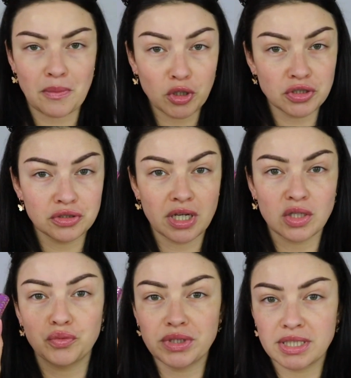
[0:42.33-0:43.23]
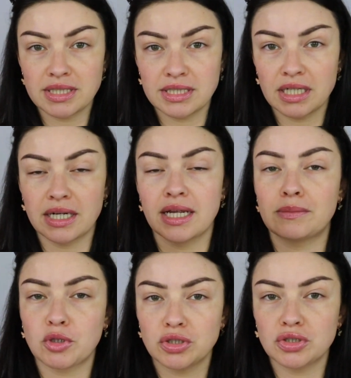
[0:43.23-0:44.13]
I'm going to start with concealer, and
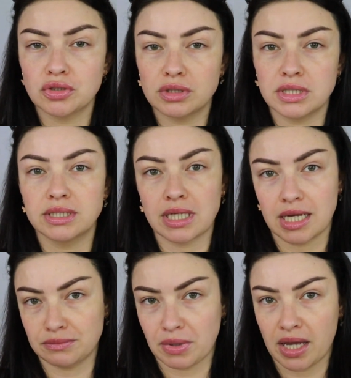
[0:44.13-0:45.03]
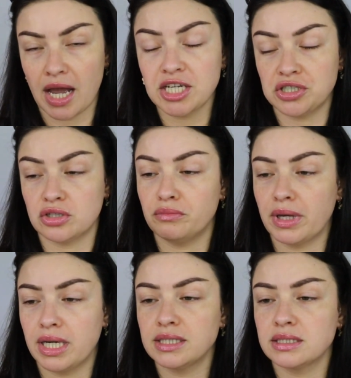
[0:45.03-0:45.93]
I'm going to use this as my eyeshadow
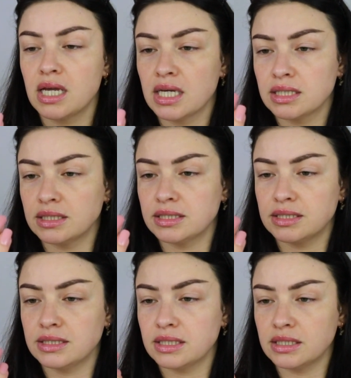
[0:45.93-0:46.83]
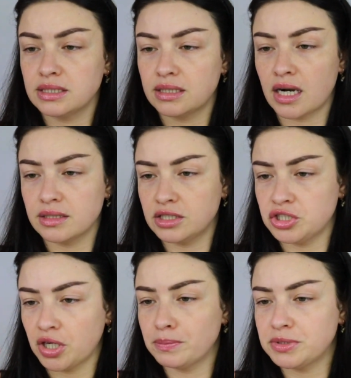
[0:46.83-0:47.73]
base. This is the Tarte
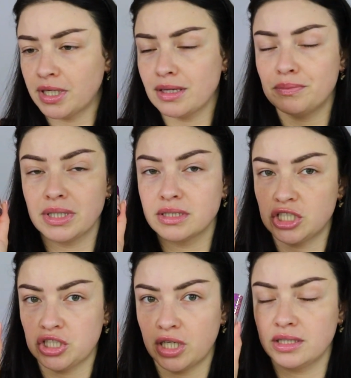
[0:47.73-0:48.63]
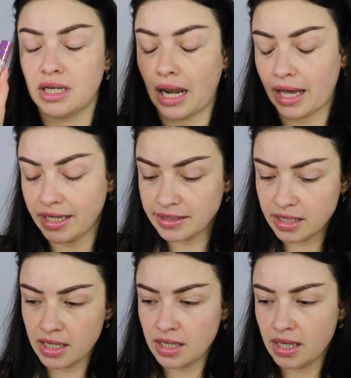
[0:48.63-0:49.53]
Shape Tape in the shade
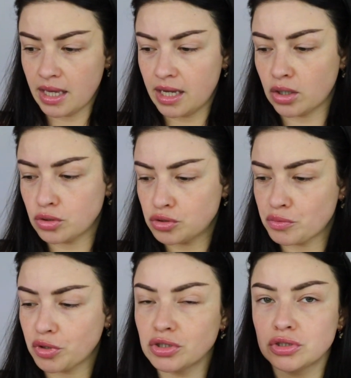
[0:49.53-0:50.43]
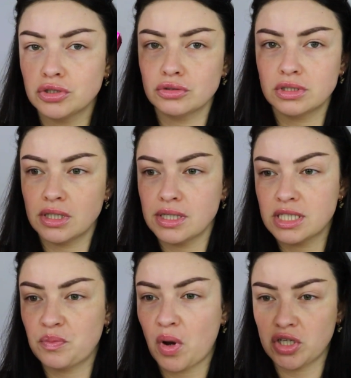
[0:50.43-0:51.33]
Light. And also I'm going to use the
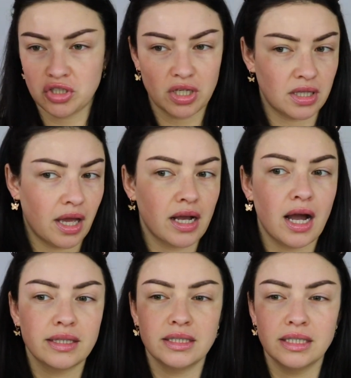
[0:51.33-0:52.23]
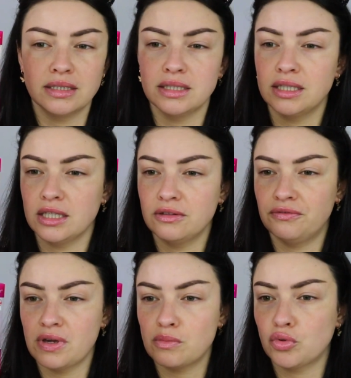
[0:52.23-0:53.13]
sponge that I got in the
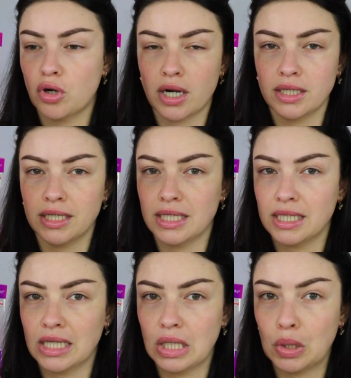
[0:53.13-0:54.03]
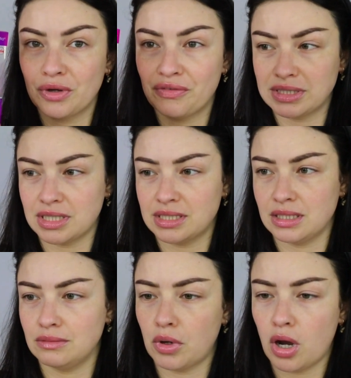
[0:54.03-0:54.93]
February Look
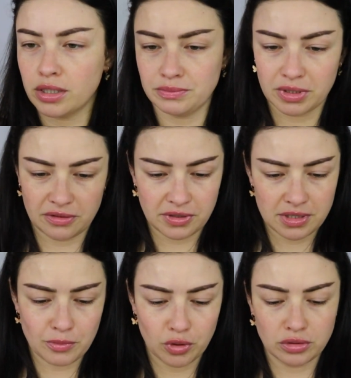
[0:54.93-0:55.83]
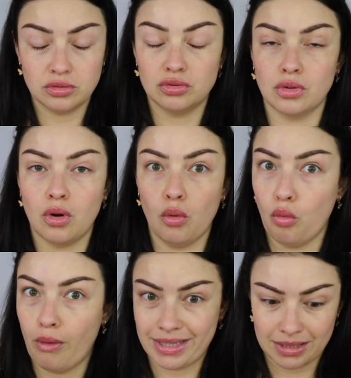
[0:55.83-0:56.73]
Fantastic box. But first I'm going to
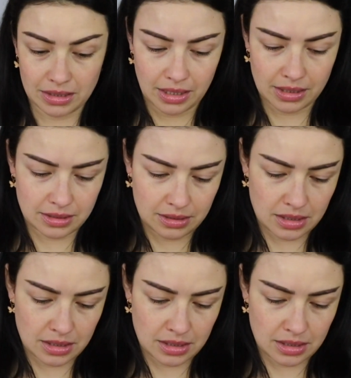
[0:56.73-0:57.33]
wet this.